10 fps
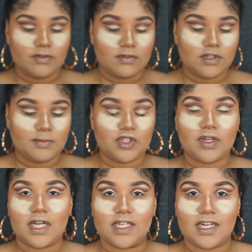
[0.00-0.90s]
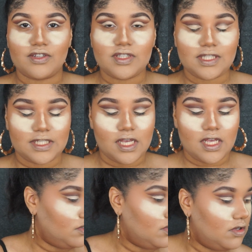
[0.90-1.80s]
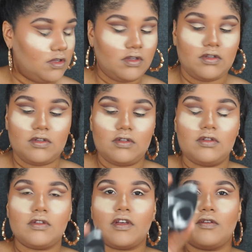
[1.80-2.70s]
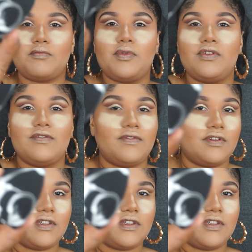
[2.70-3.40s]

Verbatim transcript: I'm going to be trying it out today. Look how beautiful. It